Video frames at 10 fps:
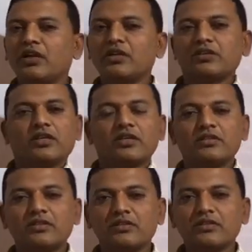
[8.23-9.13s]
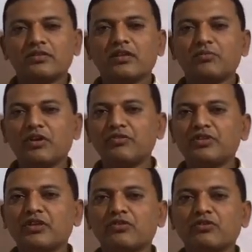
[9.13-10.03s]
discuss some
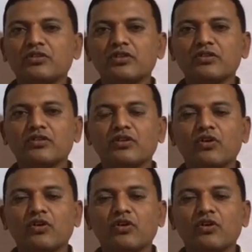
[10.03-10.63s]
revision questions